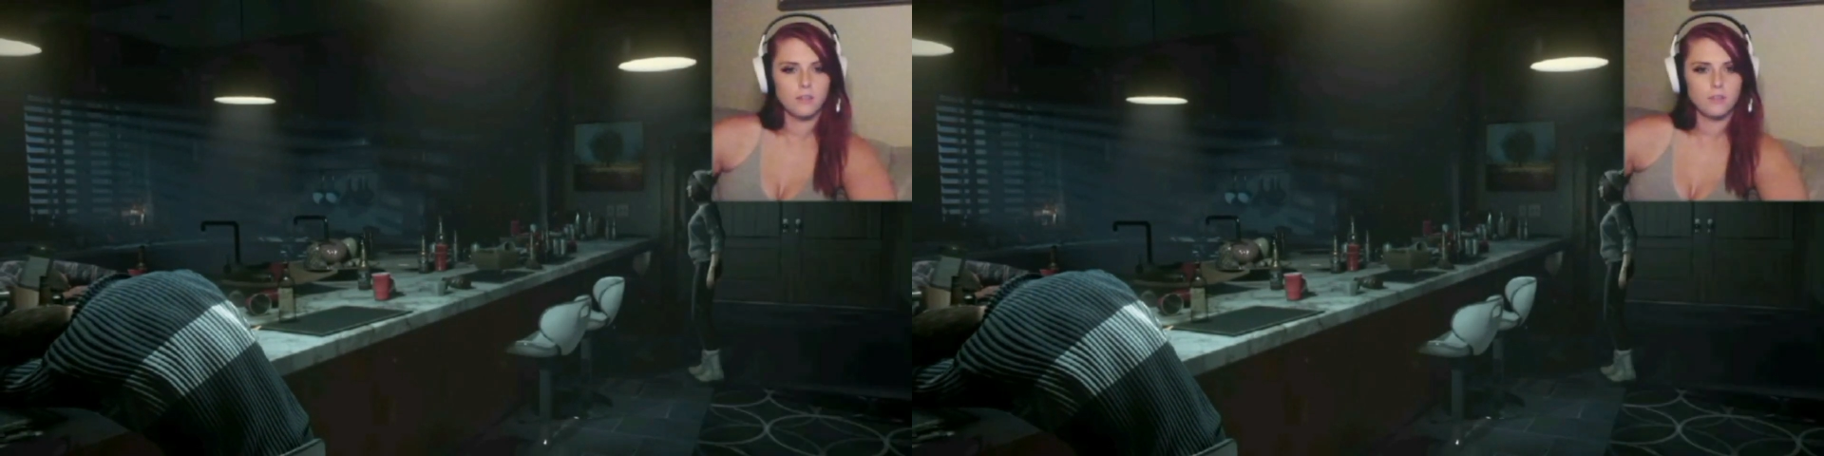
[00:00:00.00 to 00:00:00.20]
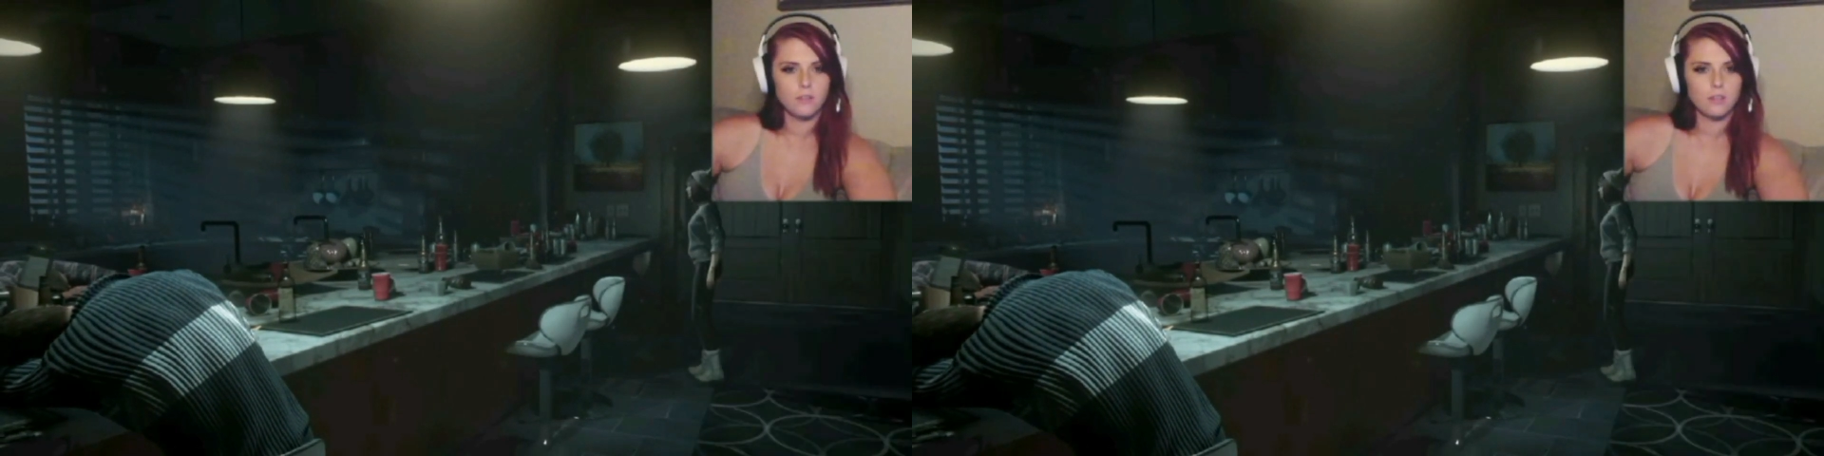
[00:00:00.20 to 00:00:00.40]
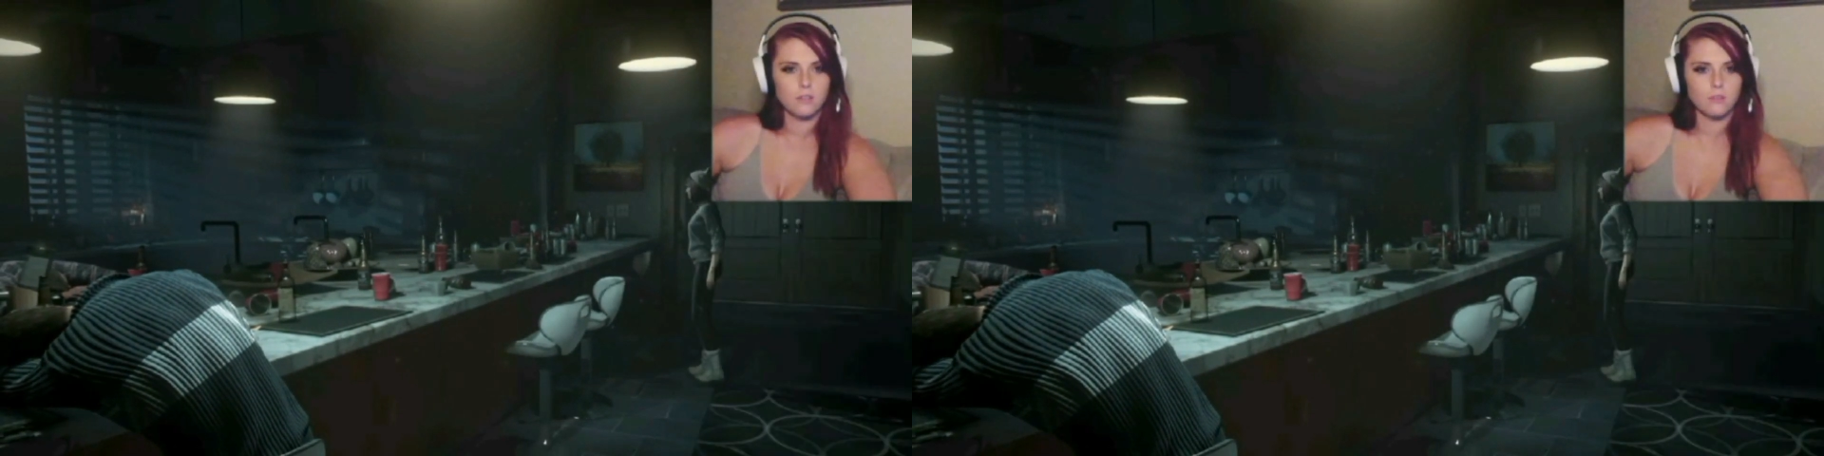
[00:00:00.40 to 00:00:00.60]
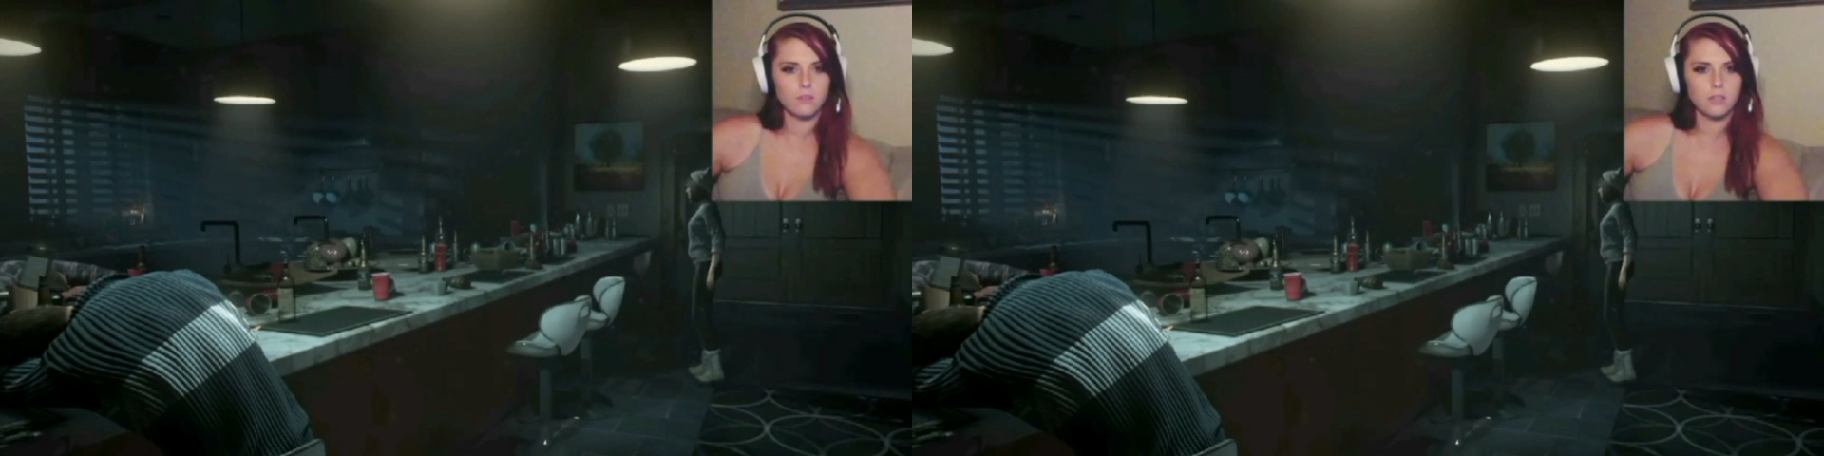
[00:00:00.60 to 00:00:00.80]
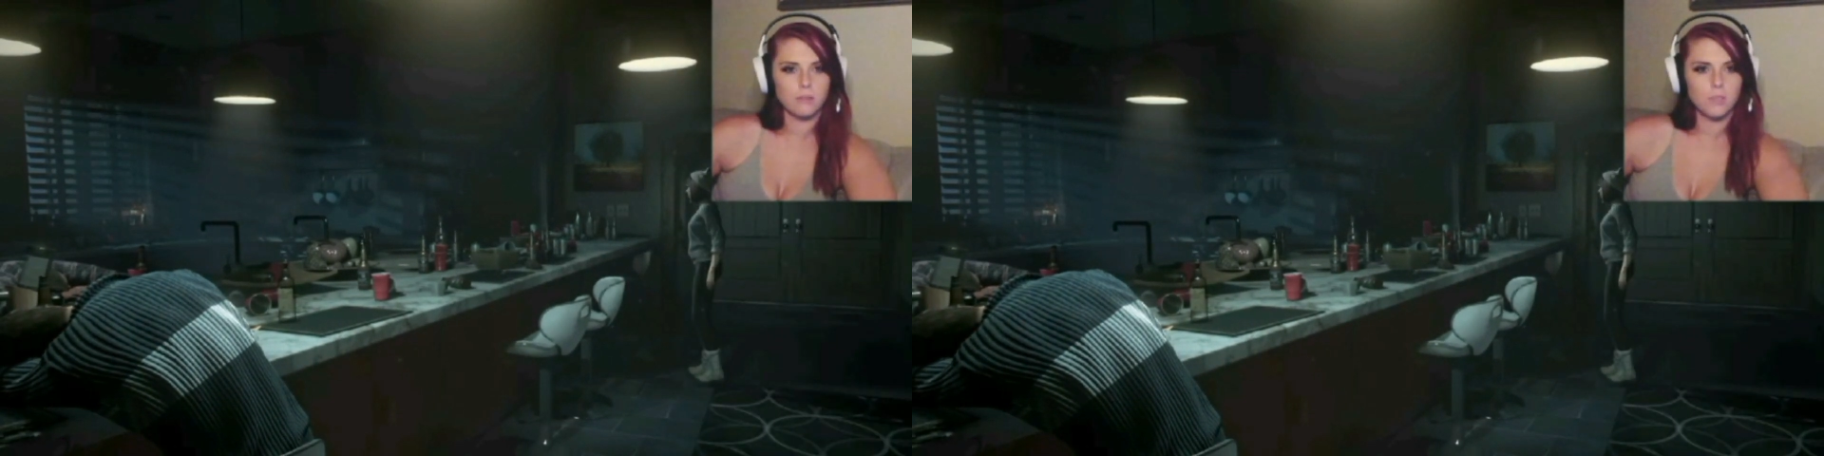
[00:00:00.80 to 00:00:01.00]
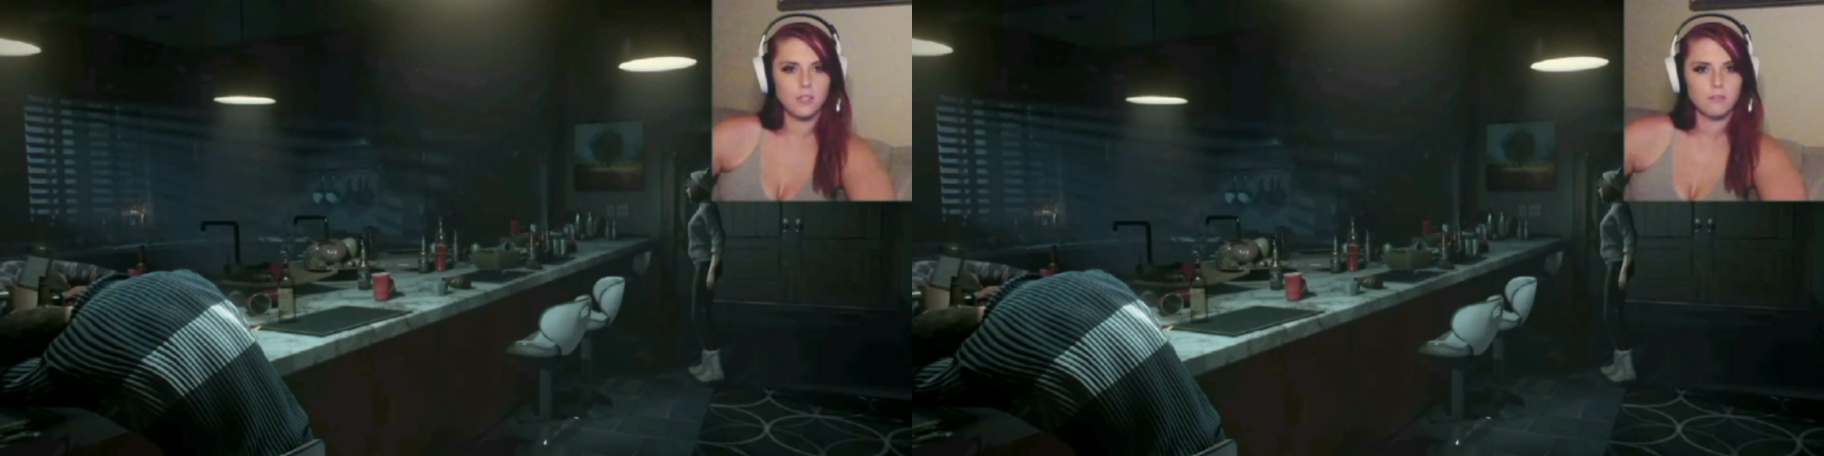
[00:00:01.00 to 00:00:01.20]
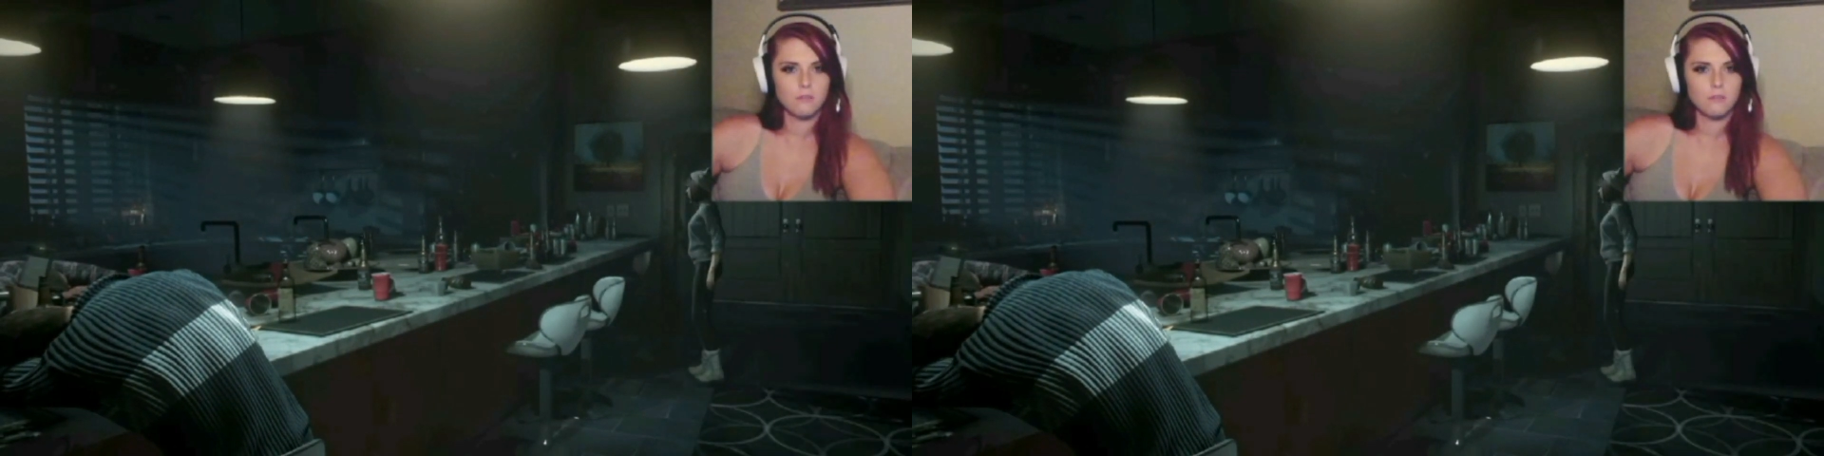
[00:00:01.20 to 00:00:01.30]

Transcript: don't know. Kirby